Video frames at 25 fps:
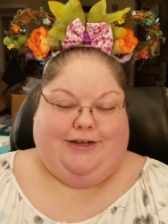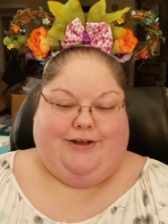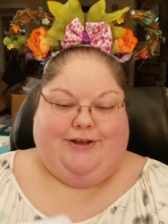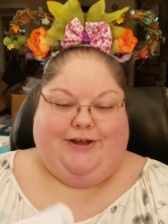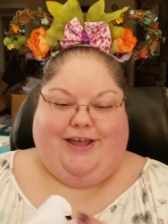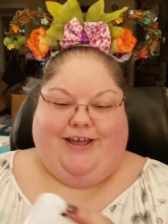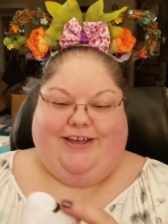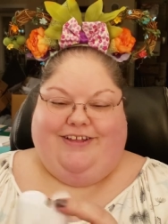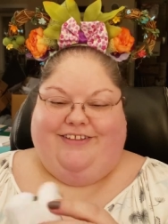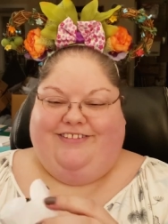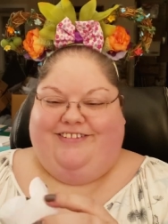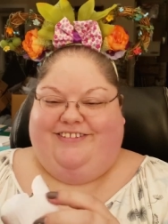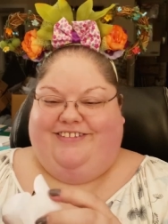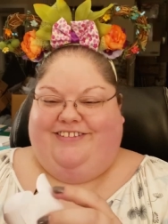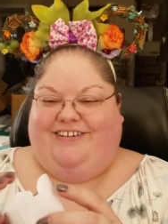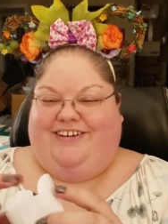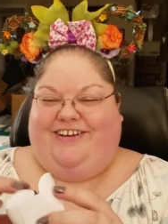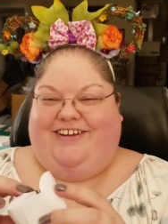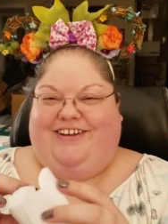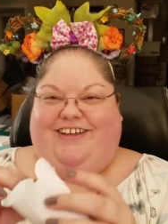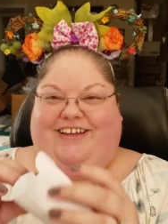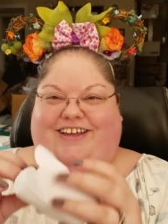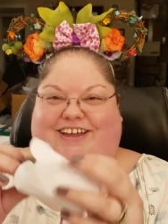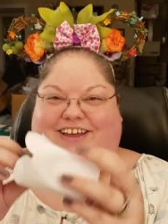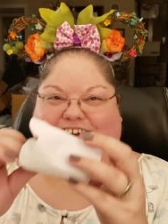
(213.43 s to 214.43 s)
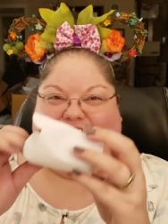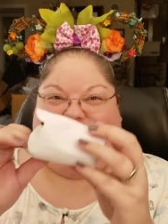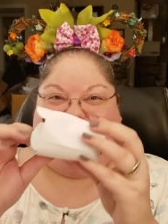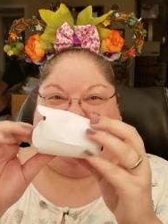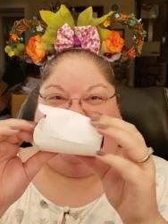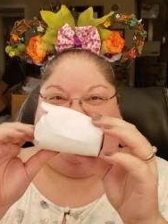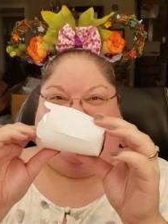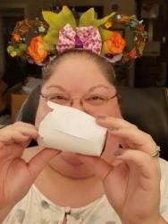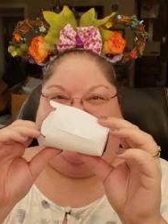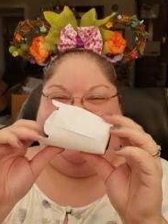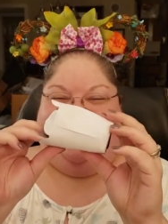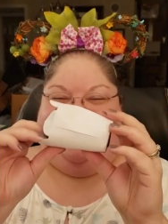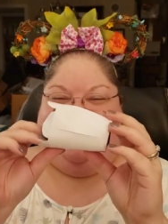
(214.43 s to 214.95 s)
Oh yeah, I always
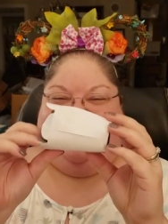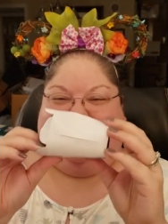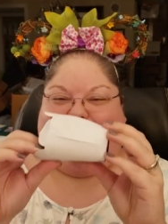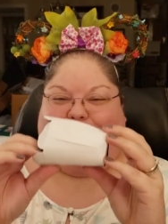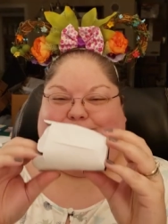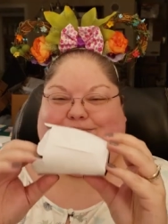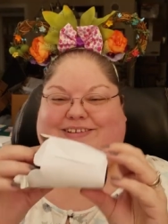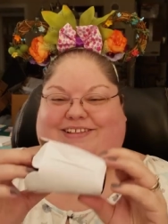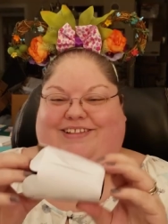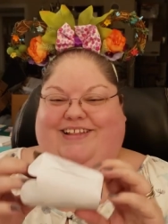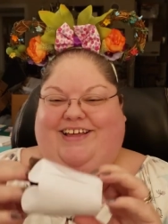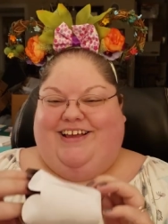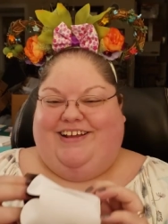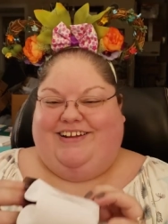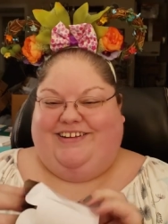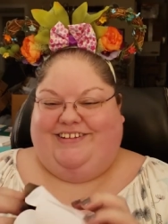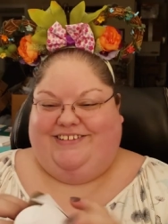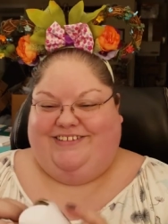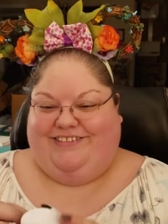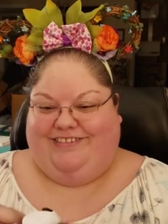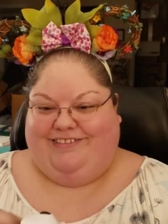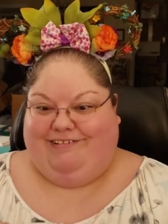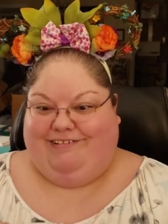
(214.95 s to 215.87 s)
forget it comes in that.